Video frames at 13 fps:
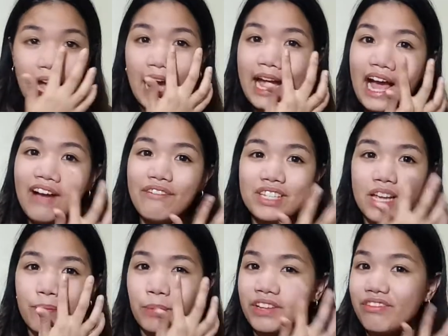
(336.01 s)
I have a
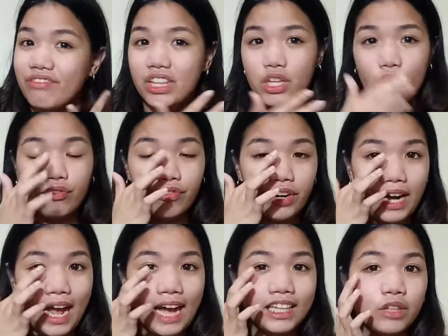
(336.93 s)
separate video for
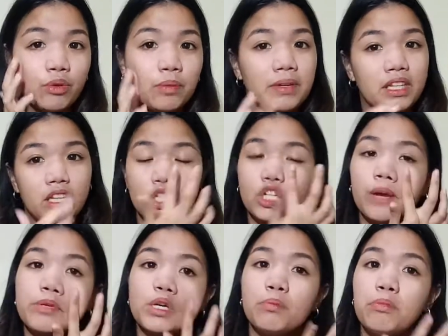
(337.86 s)
that. It will be in the
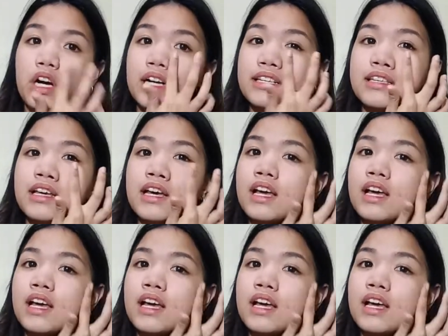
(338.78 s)
description box.